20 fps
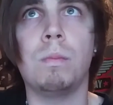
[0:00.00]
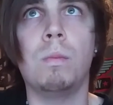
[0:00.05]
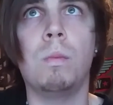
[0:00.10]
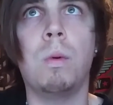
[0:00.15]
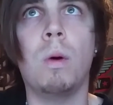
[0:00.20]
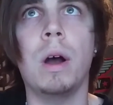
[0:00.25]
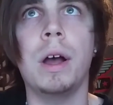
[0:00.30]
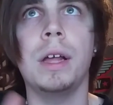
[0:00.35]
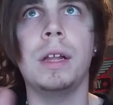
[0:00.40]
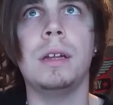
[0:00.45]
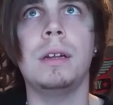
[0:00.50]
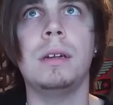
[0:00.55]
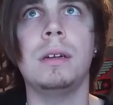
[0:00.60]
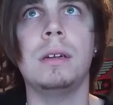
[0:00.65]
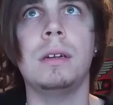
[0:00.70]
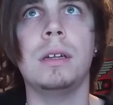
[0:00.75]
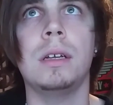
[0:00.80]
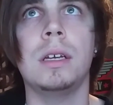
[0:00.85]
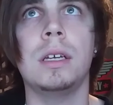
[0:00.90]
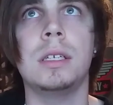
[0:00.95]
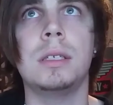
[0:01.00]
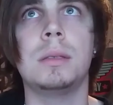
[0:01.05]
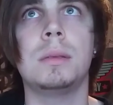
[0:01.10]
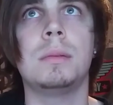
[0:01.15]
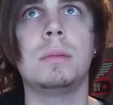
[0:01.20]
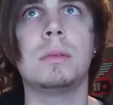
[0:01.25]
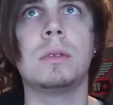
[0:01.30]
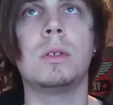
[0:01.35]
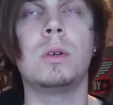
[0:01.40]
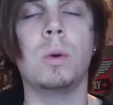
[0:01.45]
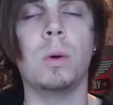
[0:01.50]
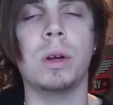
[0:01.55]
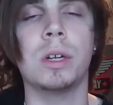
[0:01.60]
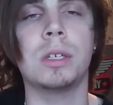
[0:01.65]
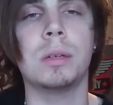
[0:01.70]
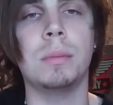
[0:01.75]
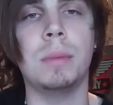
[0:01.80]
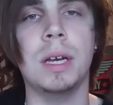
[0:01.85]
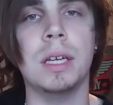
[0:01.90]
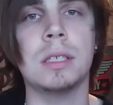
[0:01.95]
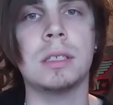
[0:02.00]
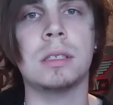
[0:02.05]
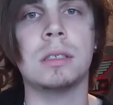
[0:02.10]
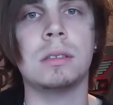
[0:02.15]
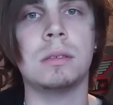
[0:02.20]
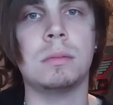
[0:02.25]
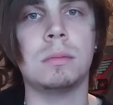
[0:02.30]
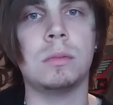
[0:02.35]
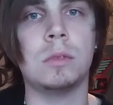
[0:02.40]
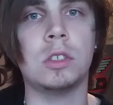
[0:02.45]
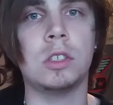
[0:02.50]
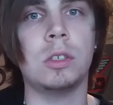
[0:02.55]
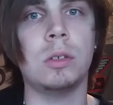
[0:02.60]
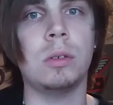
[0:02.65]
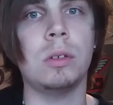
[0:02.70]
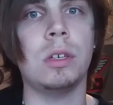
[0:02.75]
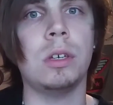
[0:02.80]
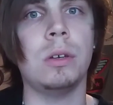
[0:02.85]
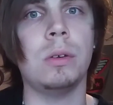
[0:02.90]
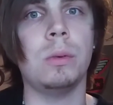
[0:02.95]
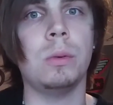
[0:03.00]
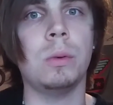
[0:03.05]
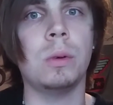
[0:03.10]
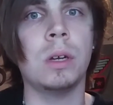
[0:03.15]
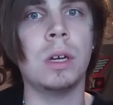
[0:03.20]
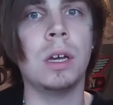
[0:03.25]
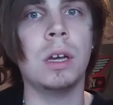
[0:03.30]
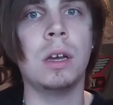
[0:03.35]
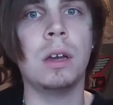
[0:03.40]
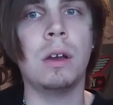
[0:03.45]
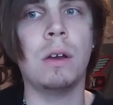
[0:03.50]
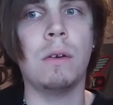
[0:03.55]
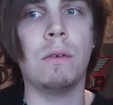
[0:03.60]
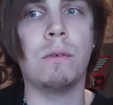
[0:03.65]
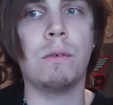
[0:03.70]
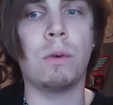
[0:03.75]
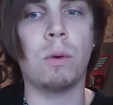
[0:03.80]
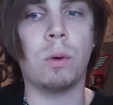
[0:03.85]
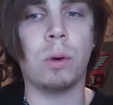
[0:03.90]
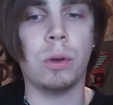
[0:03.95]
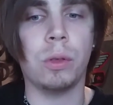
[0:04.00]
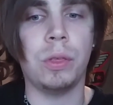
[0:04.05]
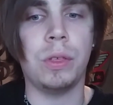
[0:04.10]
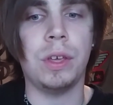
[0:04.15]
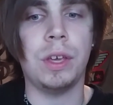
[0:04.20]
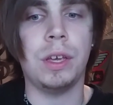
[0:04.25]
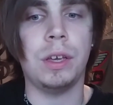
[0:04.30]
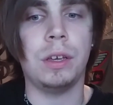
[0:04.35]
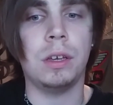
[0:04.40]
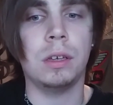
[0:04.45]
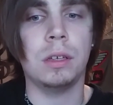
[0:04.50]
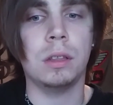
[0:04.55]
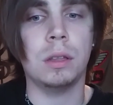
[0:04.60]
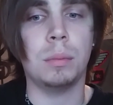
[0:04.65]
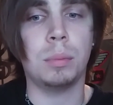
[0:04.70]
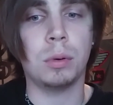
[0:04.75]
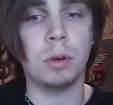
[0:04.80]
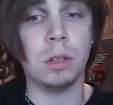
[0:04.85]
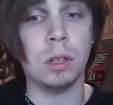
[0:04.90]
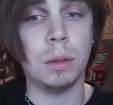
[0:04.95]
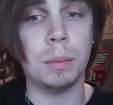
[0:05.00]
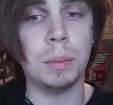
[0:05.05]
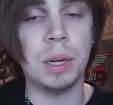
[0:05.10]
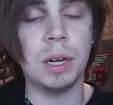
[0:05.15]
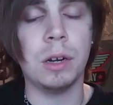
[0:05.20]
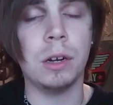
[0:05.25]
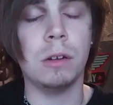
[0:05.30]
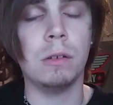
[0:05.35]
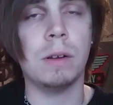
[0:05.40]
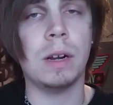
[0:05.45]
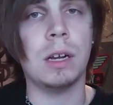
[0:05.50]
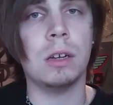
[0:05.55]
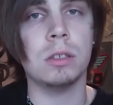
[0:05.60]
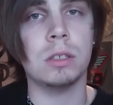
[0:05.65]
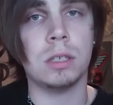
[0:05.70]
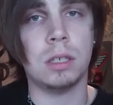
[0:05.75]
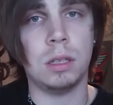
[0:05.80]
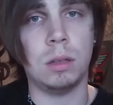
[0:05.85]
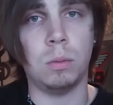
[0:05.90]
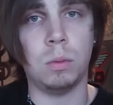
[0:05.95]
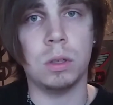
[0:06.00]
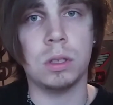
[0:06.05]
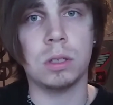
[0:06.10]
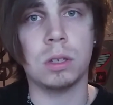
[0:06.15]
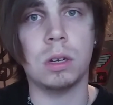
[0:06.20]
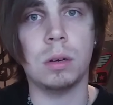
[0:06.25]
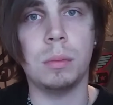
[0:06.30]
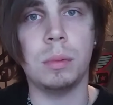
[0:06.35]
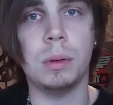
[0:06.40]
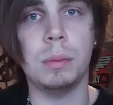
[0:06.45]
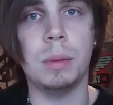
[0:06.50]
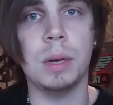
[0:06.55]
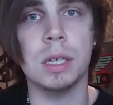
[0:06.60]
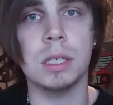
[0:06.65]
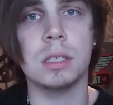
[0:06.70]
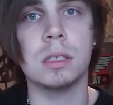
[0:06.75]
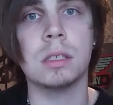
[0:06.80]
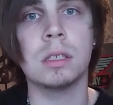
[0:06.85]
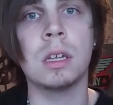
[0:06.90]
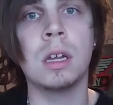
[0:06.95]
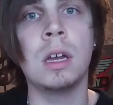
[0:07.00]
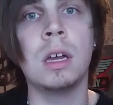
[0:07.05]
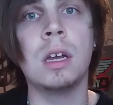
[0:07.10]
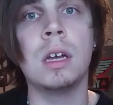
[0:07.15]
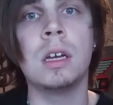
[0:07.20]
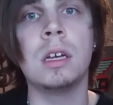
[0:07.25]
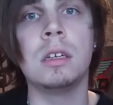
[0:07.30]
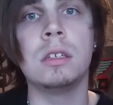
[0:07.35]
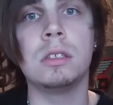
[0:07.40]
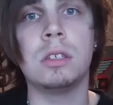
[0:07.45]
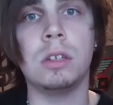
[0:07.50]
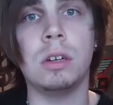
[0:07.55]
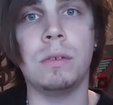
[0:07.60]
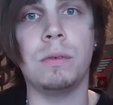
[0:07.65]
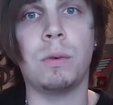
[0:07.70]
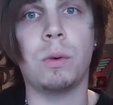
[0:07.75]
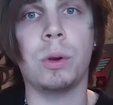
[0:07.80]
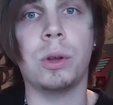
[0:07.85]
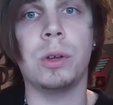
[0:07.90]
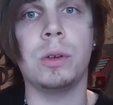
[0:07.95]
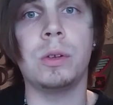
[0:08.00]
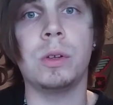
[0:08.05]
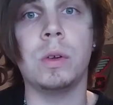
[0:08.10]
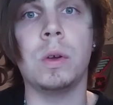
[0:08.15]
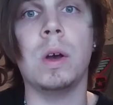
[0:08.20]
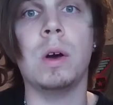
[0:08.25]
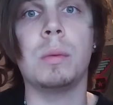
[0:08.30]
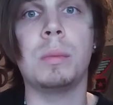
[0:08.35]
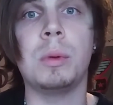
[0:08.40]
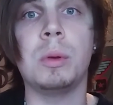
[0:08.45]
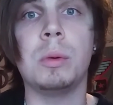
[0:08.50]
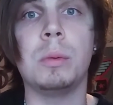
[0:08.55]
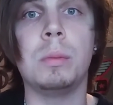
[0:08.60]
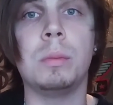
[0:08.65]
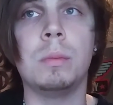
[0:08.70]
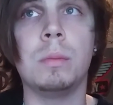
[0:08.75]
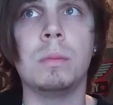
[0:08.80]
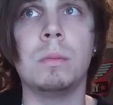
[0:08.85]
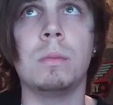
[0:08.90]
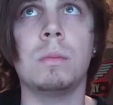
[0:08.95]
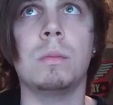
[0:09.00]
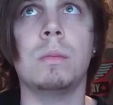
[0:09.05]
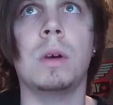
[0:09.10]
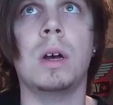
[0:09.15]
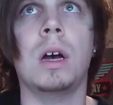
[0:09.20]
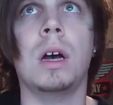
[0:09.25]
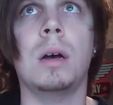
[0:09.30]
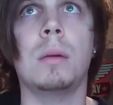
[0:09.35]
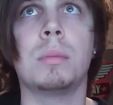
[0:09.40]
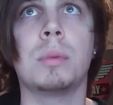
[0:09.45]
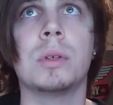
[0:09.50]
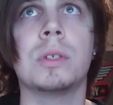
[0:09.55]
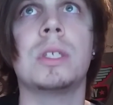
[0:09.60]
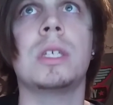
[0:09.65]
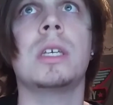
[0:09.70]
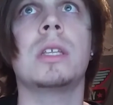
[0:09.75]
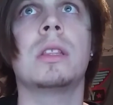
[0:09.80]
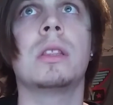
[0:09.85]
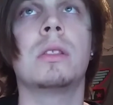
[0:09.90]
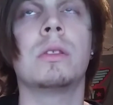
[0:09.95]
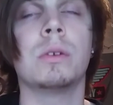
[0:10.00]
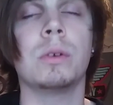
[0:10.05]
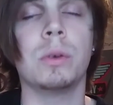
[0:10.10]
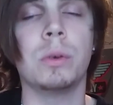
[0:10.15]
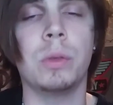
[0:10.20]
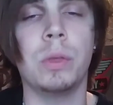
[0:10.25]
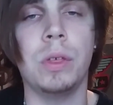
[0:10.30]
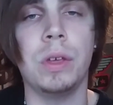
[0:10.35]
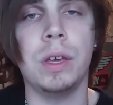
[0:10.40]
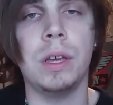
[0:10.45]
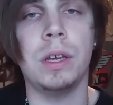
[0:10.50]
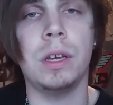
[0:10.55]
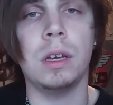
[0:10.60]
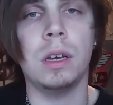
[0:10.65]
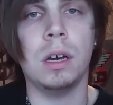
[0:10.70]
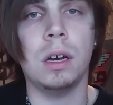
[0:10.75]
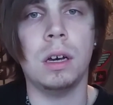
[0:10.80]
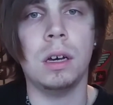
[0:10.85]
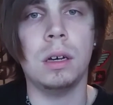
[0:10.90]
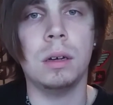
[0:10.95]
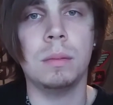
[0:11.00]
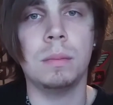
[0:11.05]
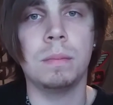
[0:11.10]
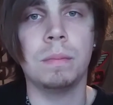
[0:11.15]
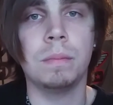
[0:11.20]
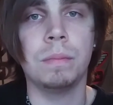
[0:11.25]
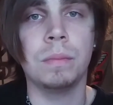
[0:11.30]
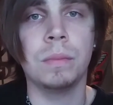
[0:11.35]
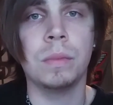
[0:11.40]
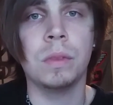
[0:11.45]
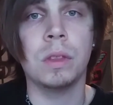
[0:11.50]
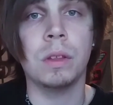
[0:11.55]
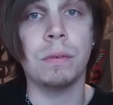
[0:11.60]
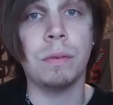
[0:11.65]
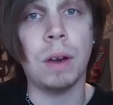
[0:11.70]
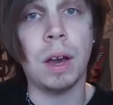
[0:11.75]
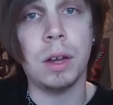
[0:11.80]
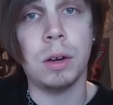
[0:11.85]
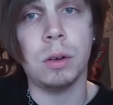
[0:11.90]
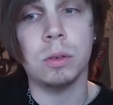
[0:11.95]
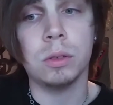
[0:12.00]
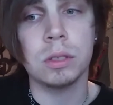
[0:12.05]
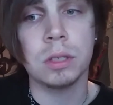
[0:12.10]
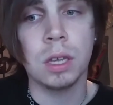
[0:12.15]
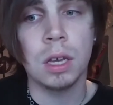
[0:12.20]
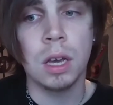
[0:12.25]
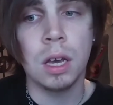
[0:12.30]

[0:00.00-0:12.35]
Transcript: what is going to best suit you for the preliminary rounds, and then what's going to be best suited for you to help you proceed through the finals.